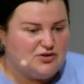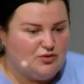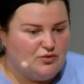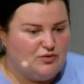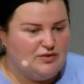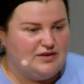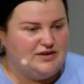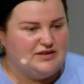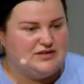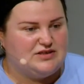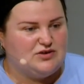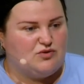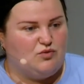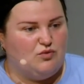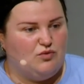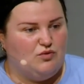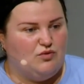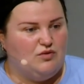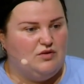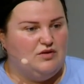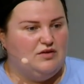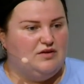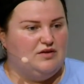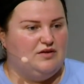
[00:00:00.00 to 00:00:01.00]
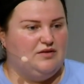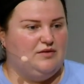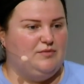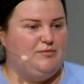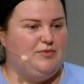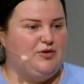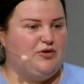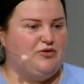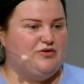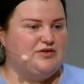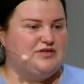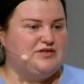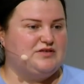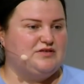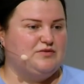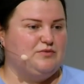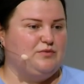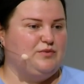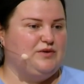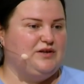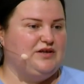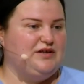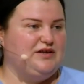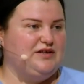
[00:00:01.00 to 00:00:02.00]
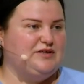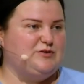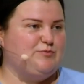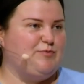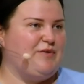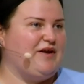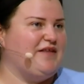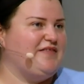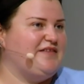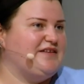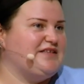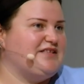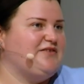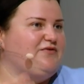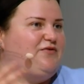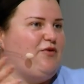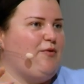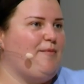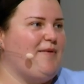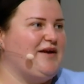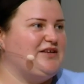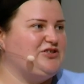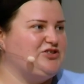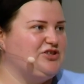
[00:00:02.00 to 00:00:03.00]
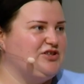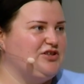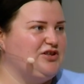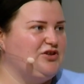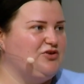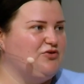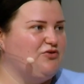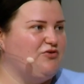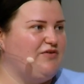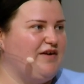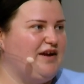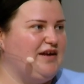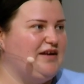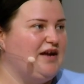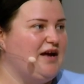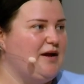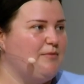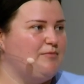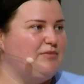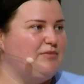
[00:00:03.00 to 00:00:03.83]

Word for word: So it's cool uh, because we spread this information in Ukraine,